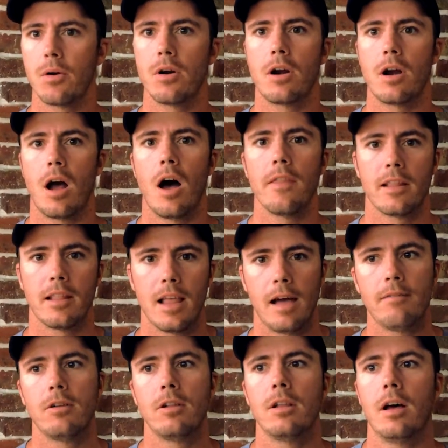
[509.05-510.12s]
they were on
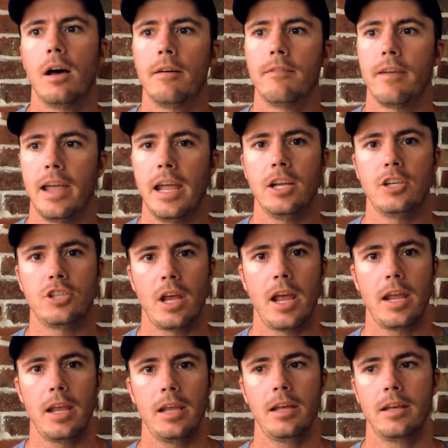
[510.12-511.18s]
the level of
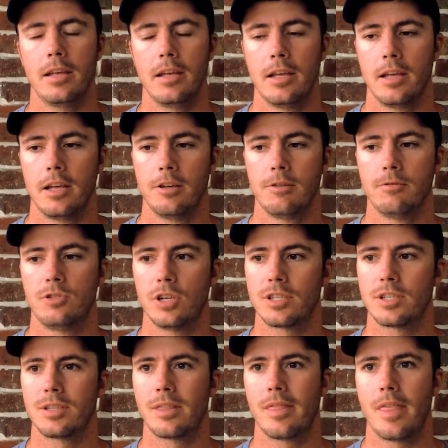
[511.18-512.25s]
AJ.
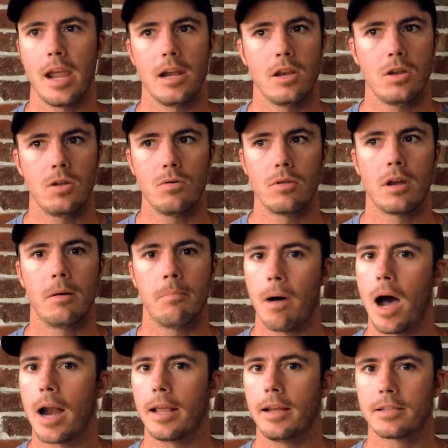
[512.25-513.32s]
Just they knew
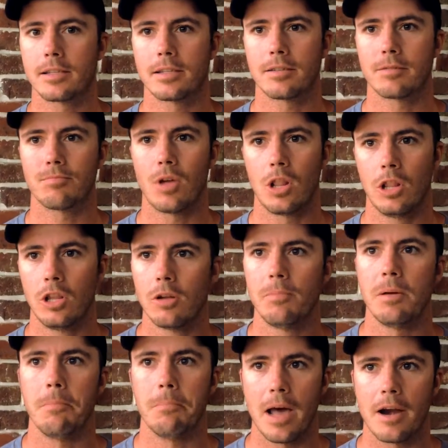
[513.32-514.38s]
their bodies a
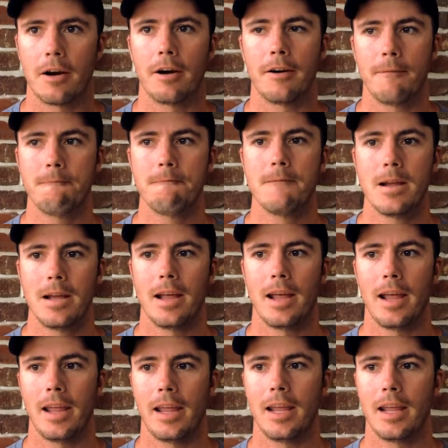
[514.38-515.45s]
little bit better
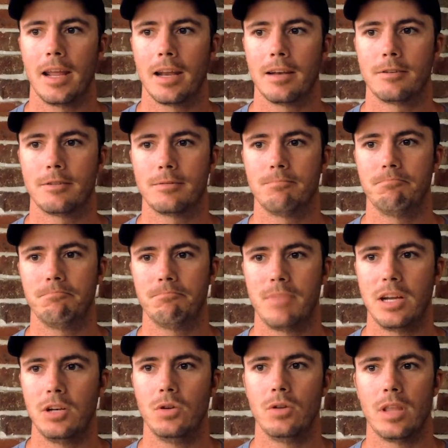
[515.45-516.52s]
and
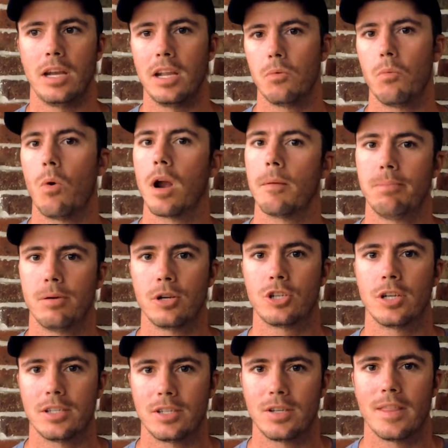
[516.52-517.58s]
they knew they didn't want
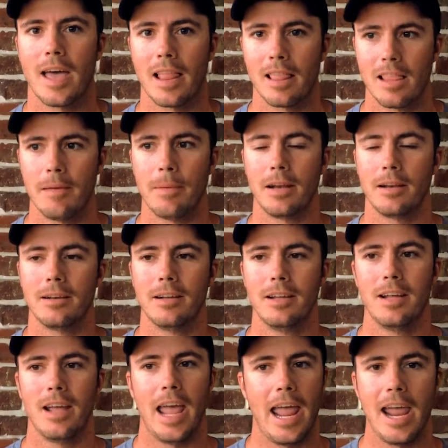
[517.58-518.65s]
to push it to that limit.
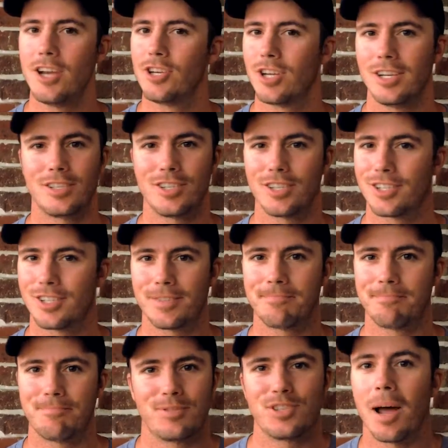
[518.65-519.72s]
AJ's
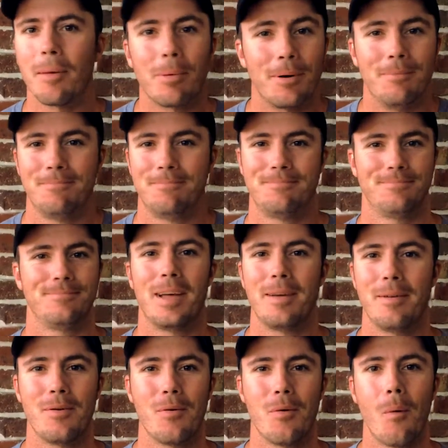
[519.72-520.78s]
just stubborn.
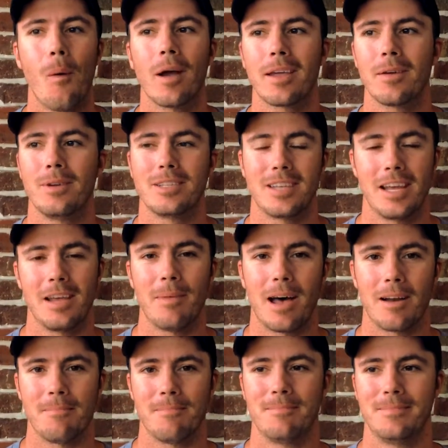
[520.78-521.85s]
I mean, what can we
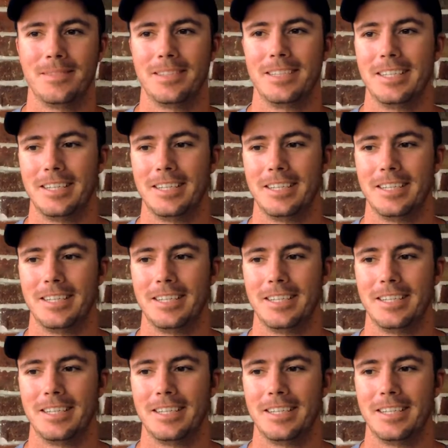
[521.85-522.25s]
say about him?